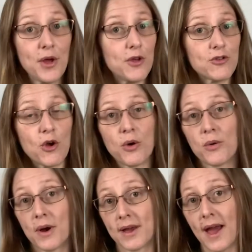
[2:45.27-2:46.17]

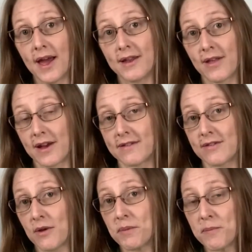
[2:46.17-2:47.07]
So again, like I said,
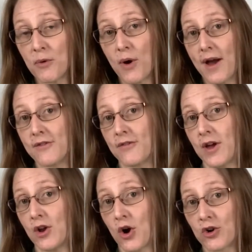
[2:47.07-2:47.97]
some people have
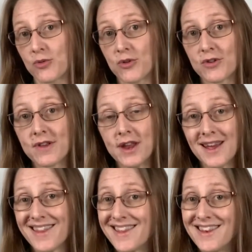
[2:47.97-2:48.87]
an arch when they're
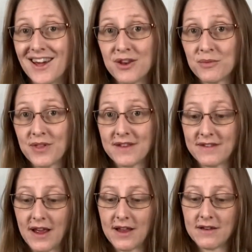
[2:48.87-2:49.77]
sitting and then none when they
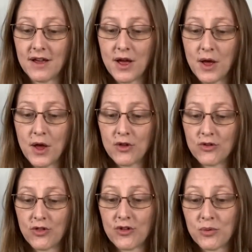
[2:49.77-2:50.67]
stand.
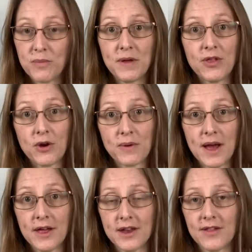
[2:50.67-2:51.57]
So this would be their
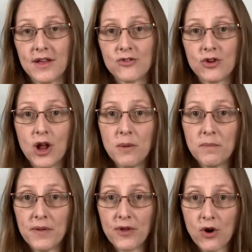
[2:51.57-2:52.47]
reality. They stood up
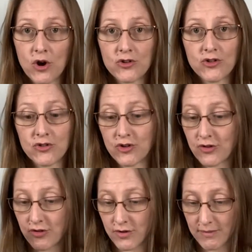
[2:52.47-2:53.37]
and their arch
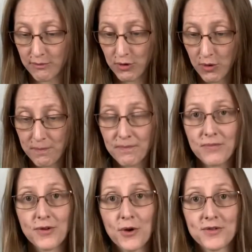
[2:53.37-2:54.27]
just
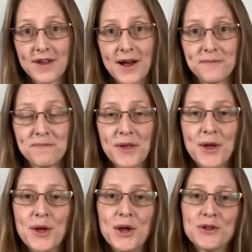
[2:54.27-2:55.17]
goes down.
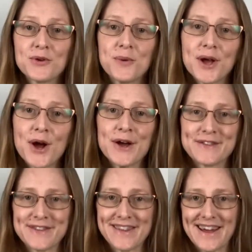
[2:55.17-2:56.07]
So what
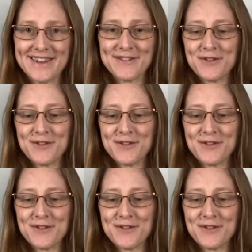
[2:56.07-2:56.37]
causes that?